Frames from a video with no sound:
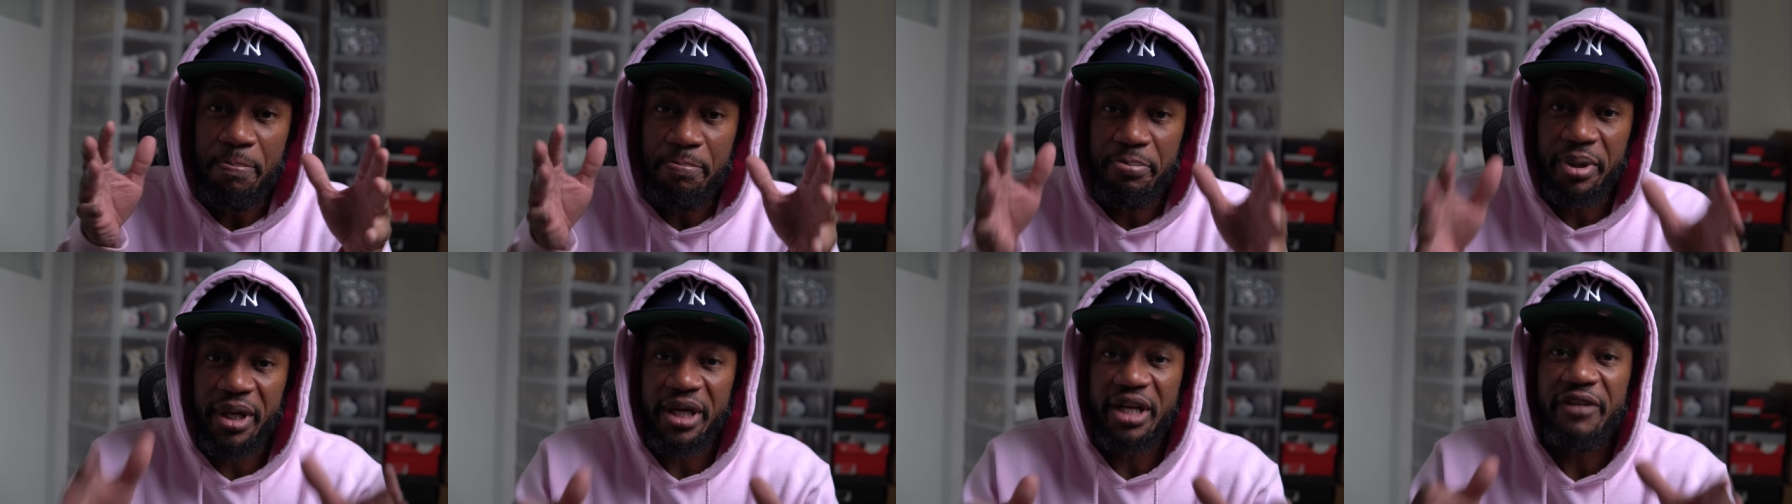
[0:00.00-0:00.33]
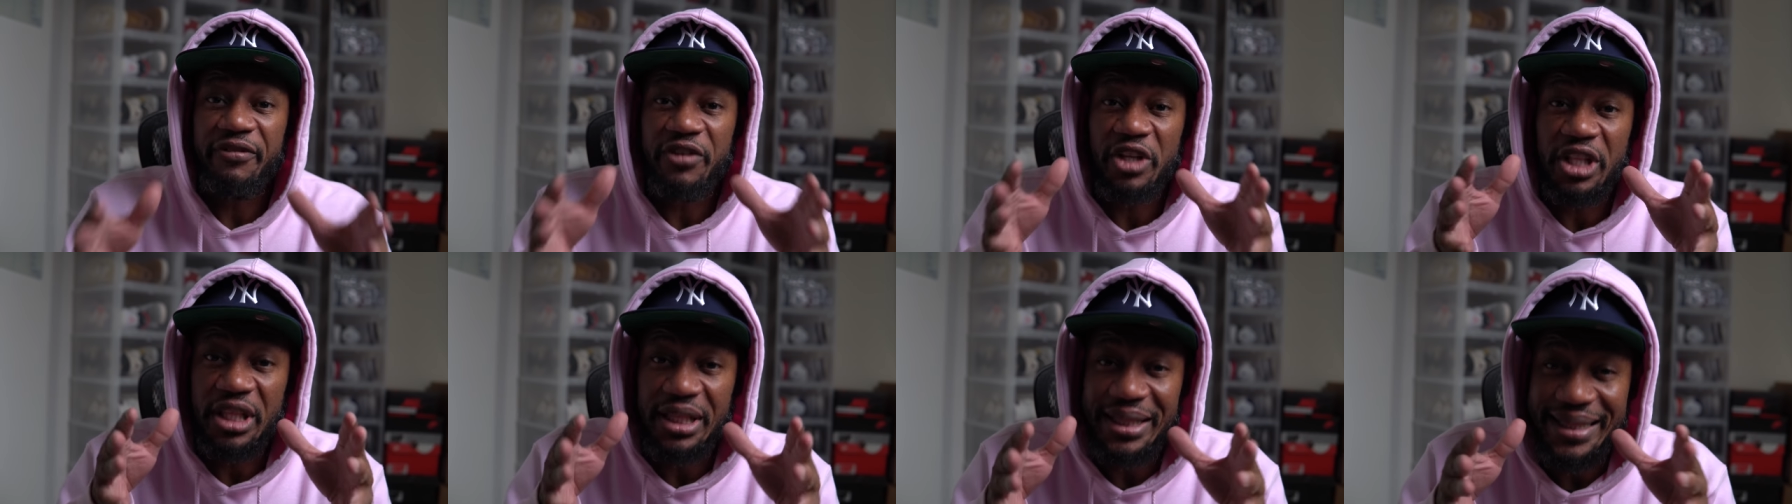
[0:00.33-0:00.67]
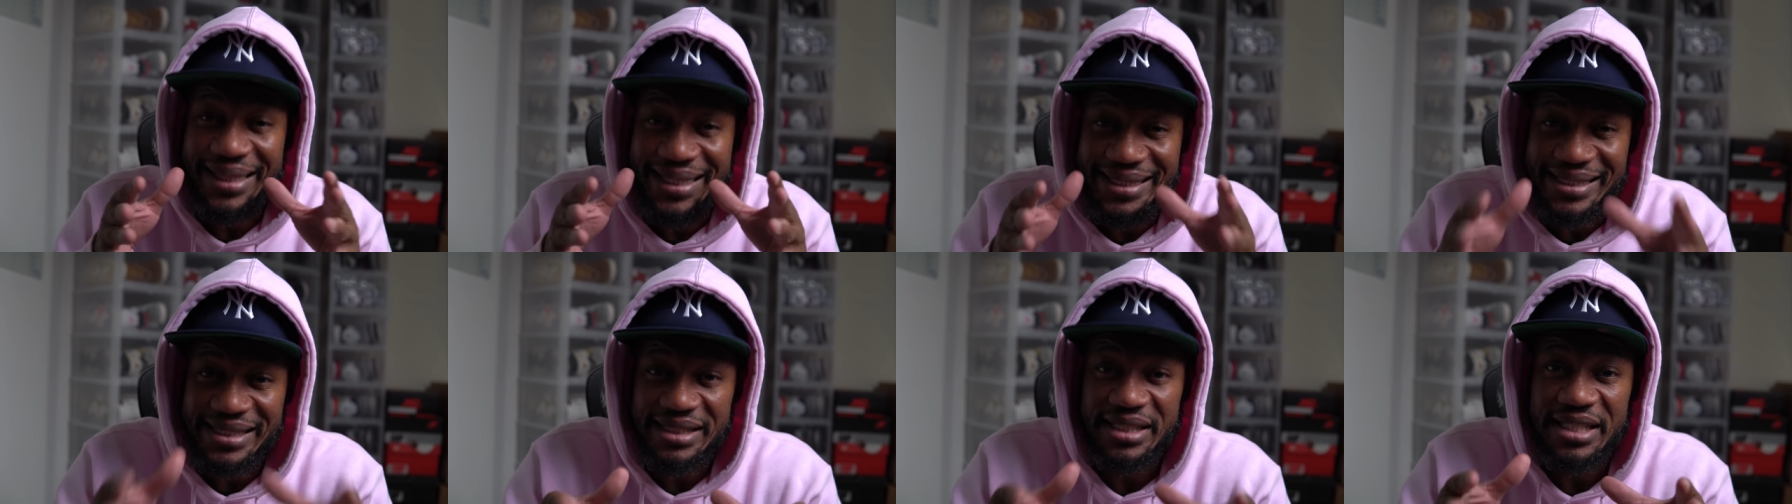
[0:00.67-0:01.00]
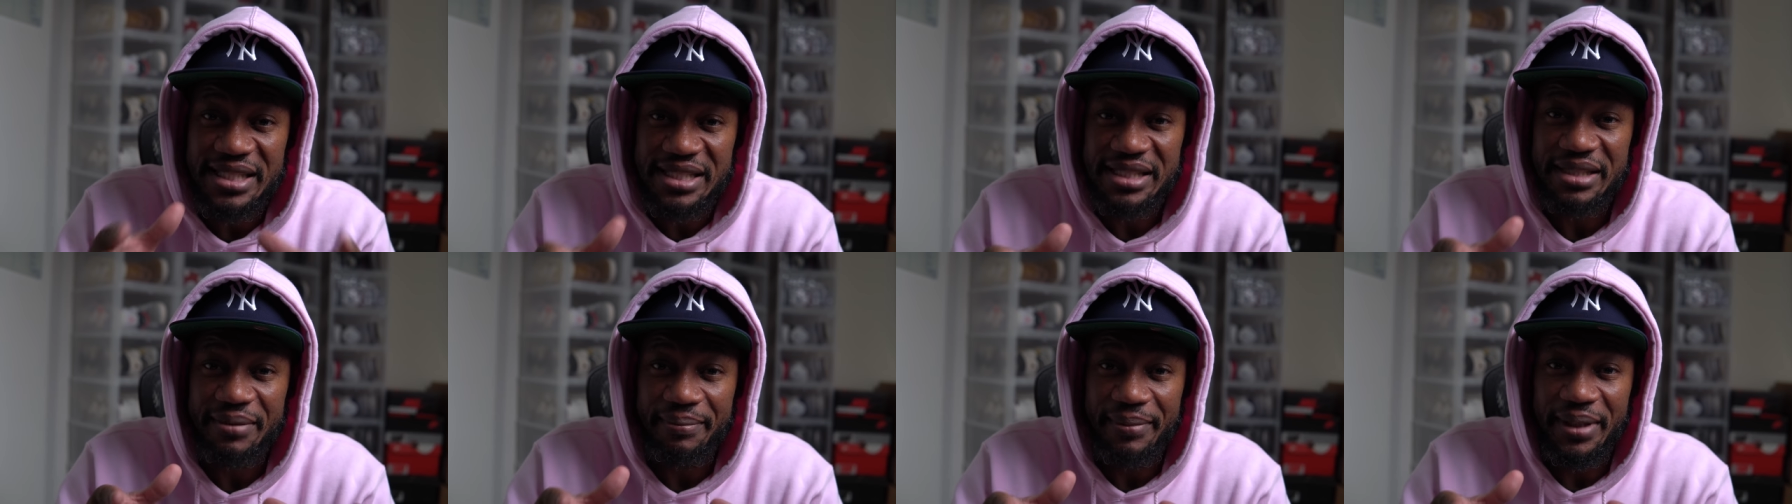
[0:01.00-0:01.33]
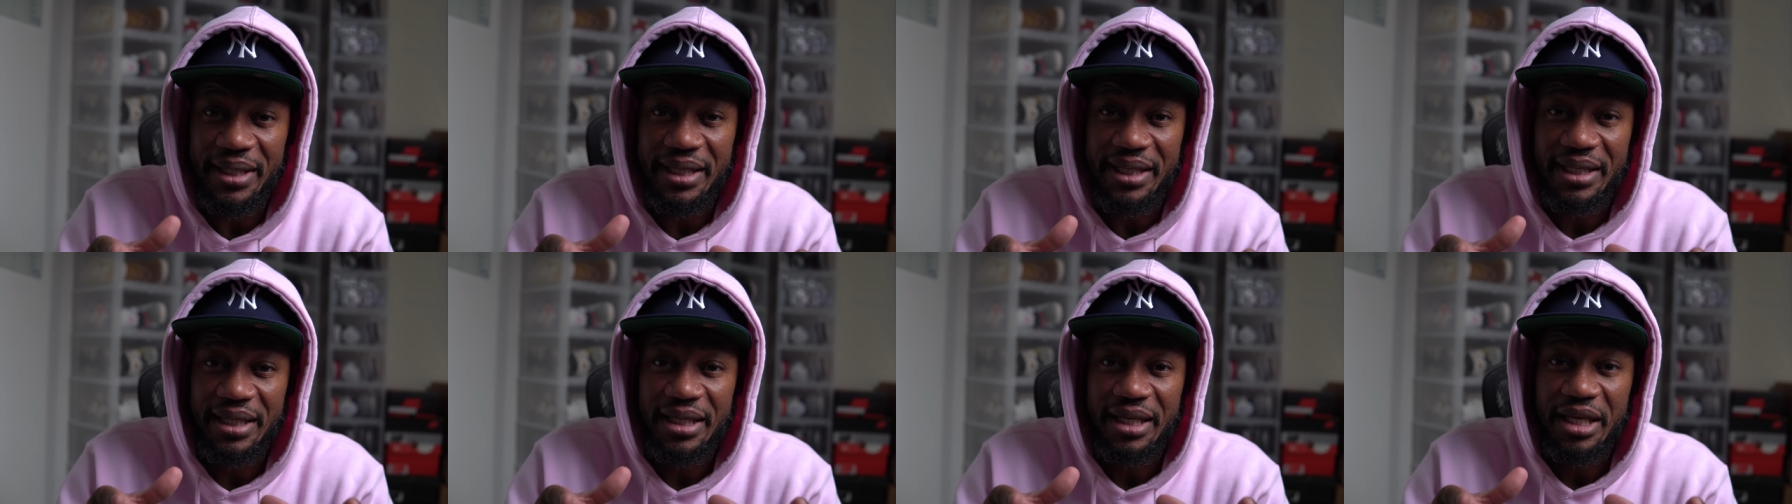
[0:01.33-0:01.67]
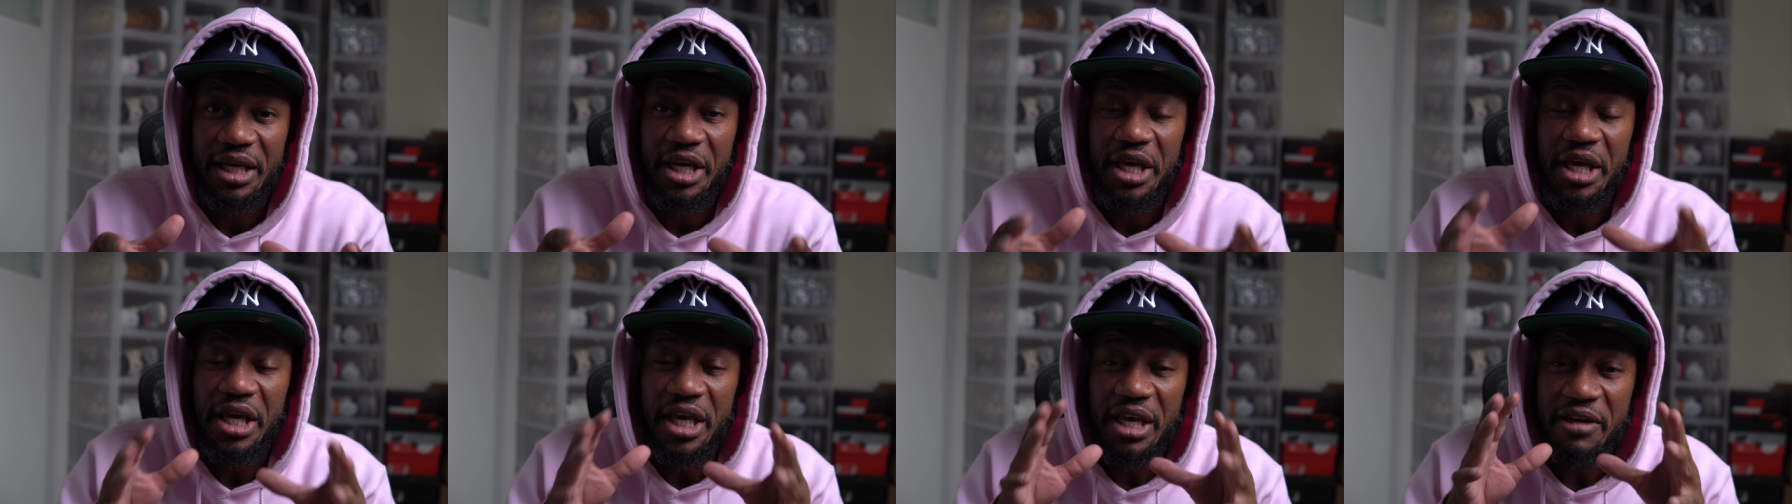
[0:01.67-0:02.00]
But if you're listening to me,
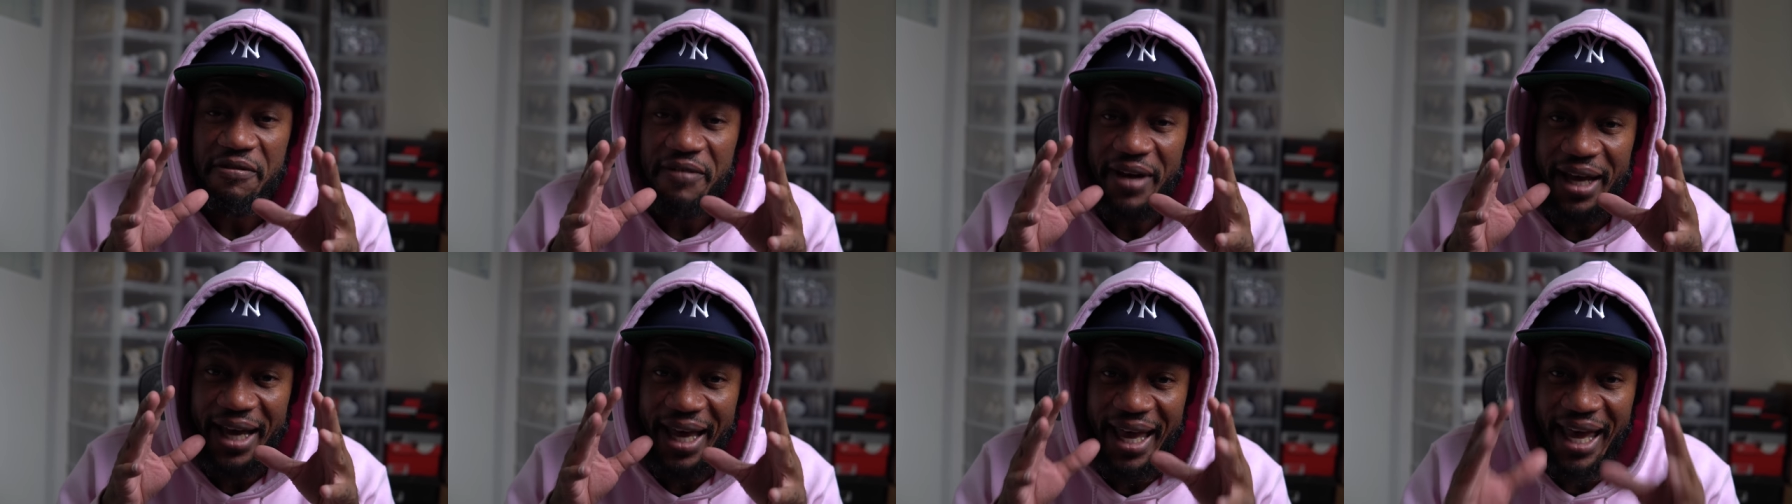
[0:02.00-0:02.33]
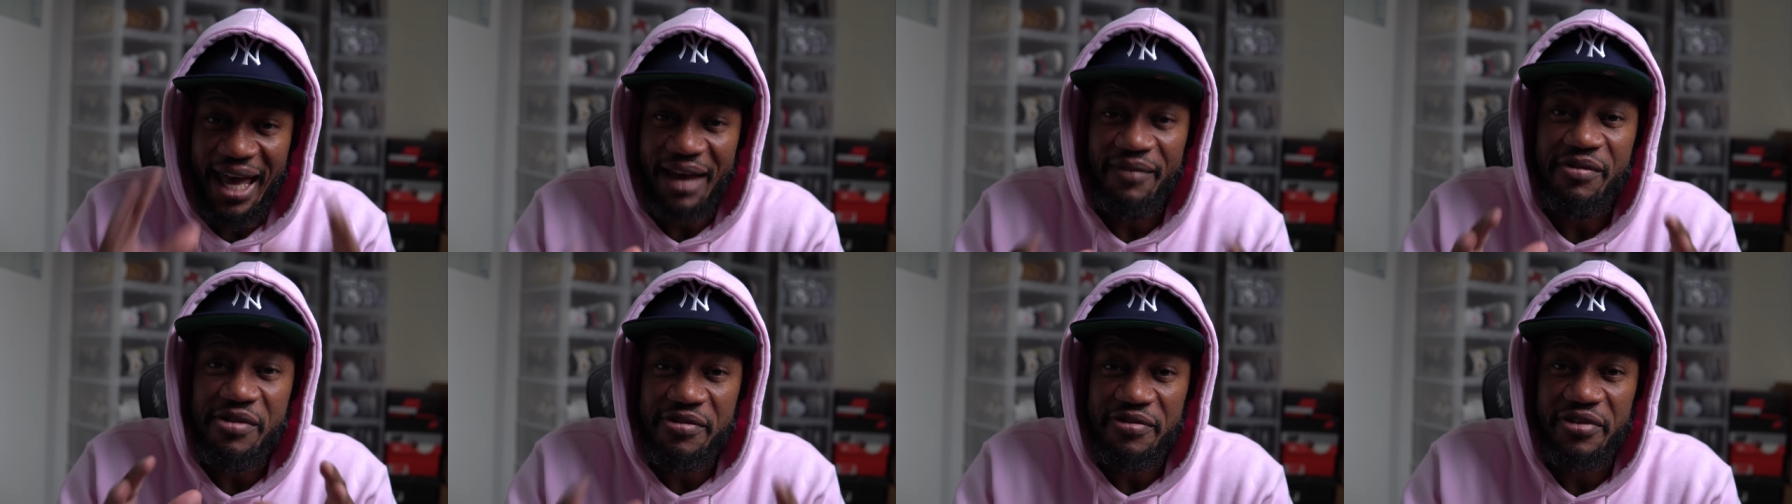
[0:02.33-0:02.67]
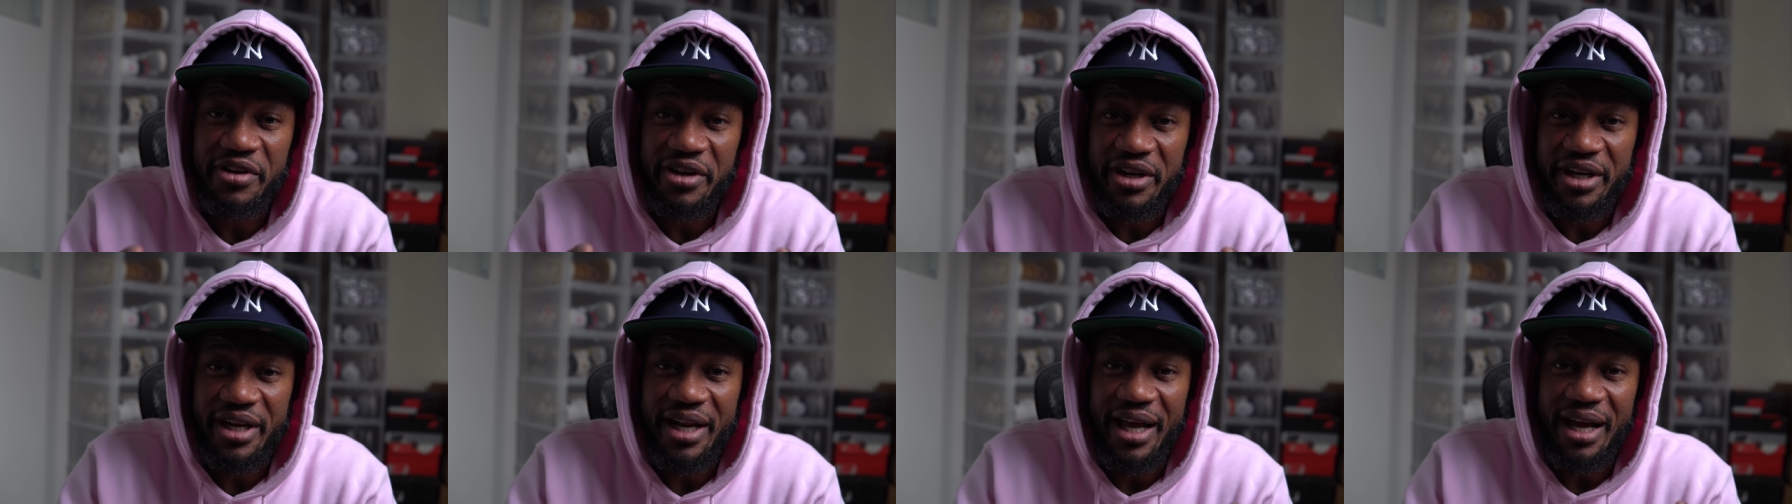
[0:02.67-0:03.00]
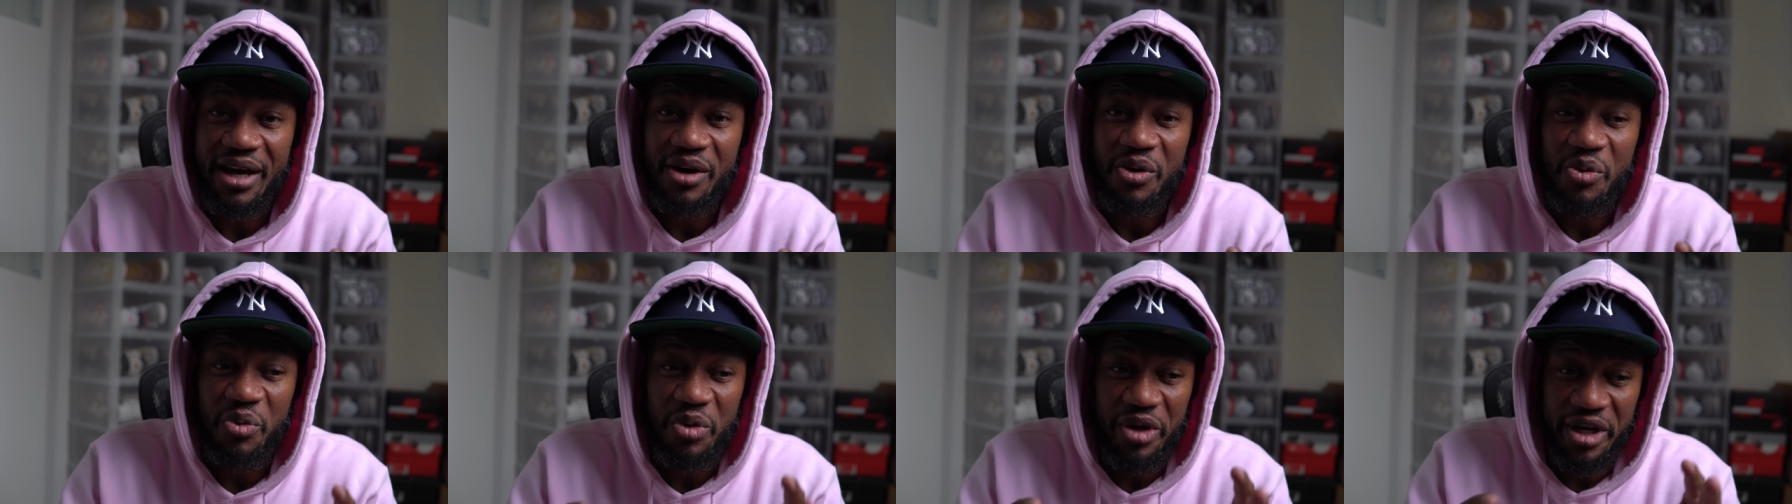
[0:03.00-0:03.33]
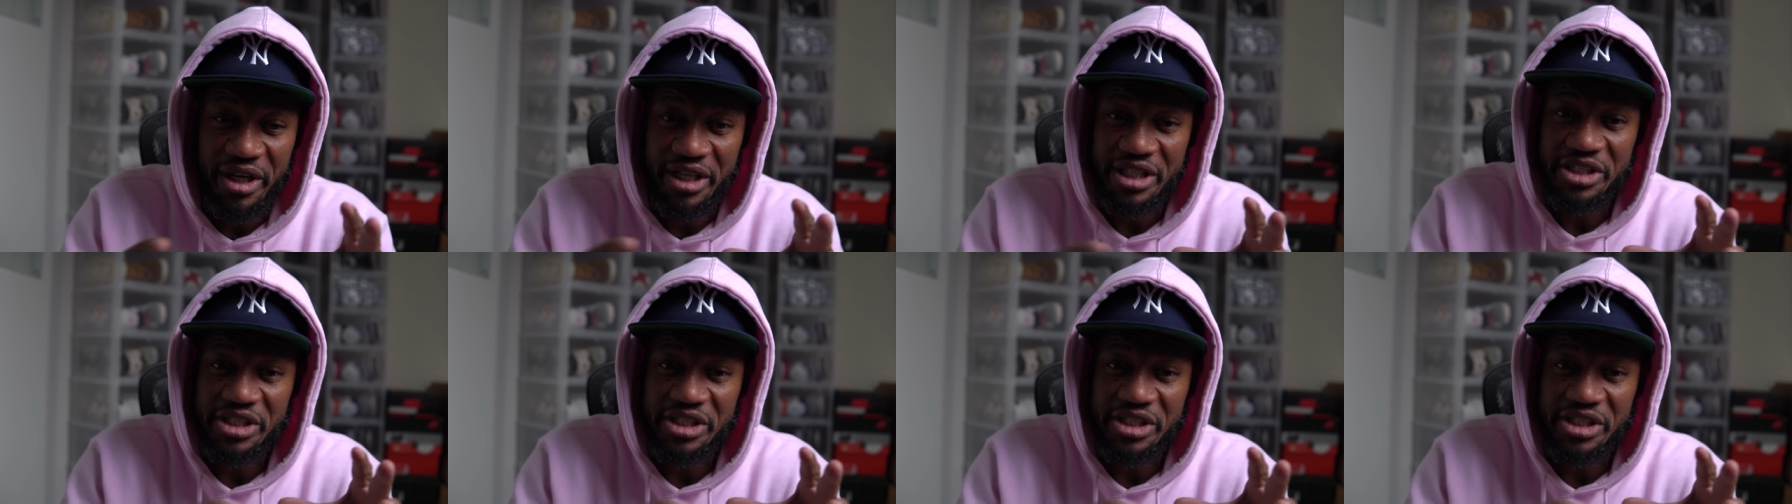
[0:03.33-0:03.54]
if I haven't figured it out where it